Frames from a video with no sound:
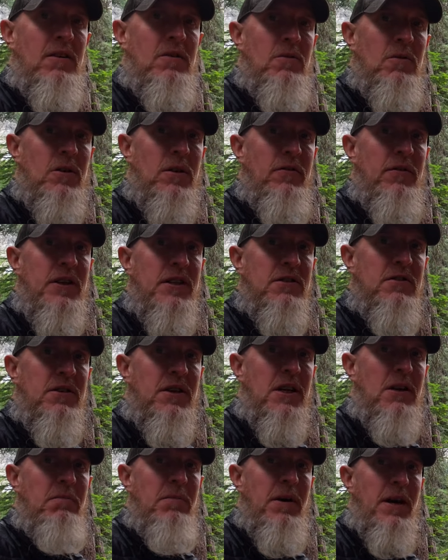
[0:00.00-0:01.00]
We're eventually
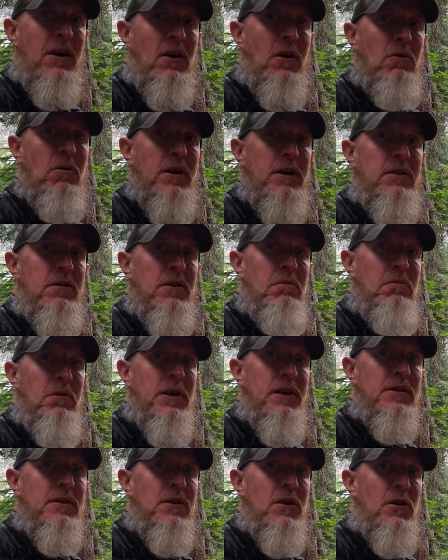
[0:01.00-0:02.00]
going to make our way to a
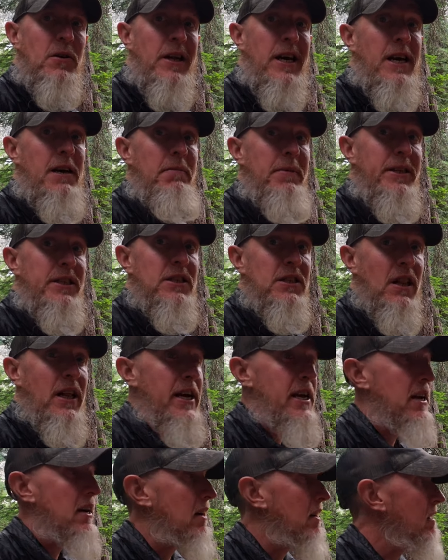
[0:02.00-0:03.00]
place called Image
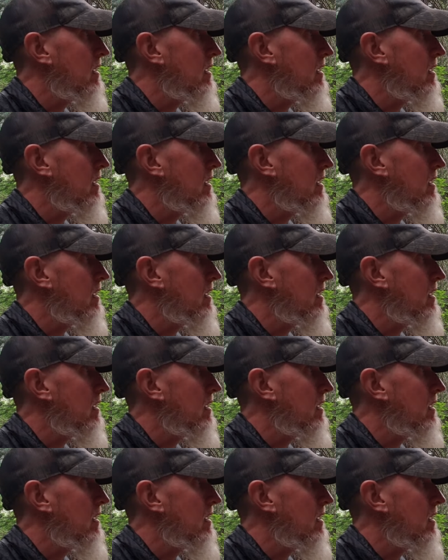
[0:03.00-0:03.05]
Lake,